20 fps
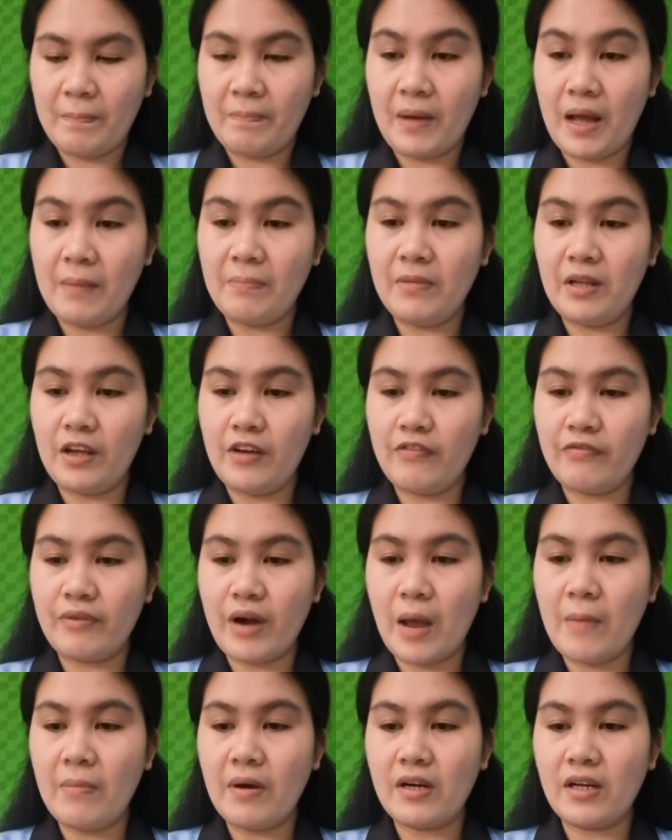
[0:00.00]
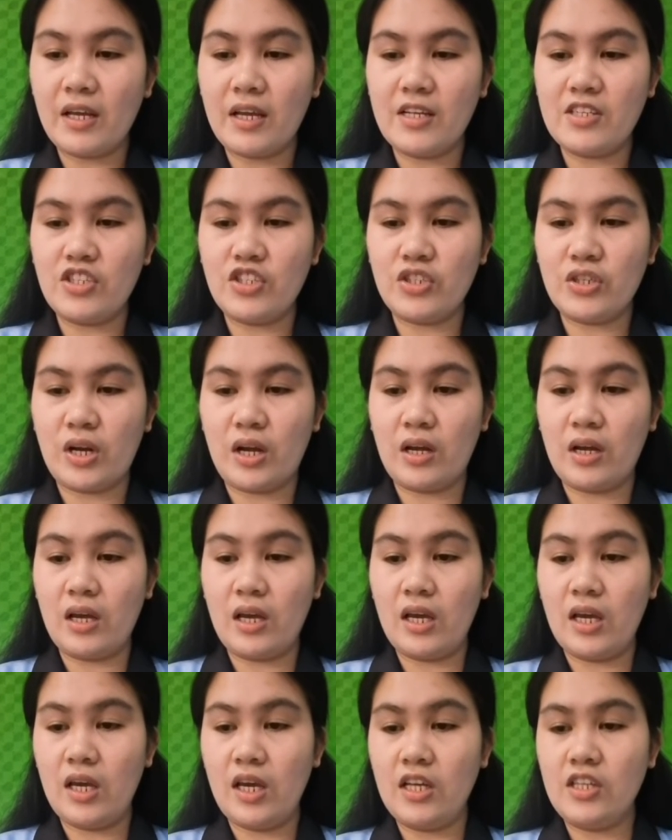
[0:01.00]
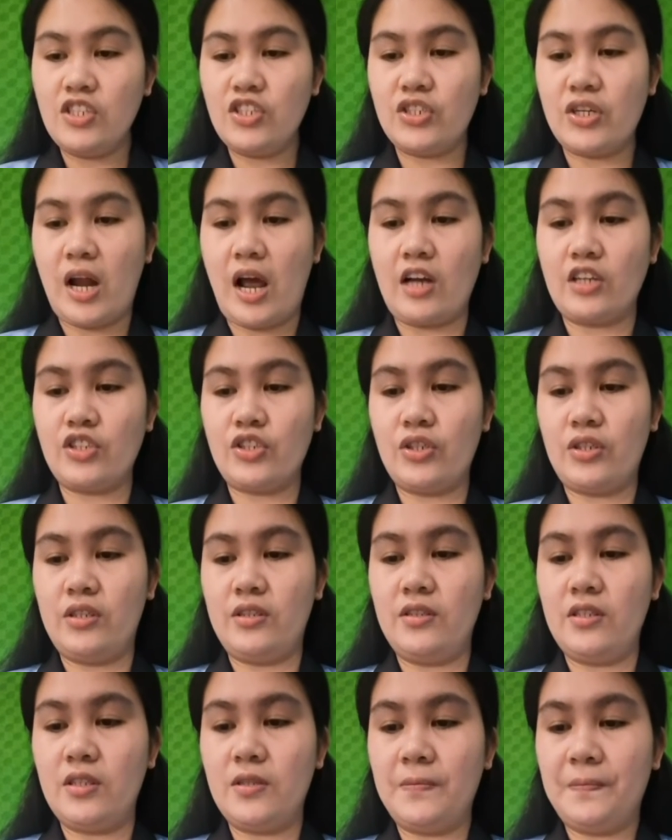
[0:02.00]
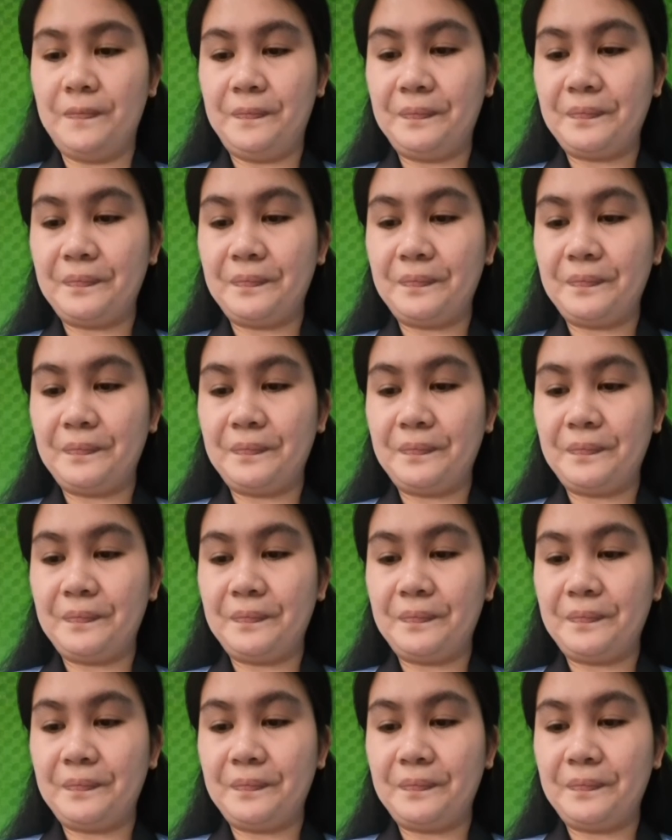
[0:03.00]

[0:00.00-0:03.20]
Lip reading: public primary instructions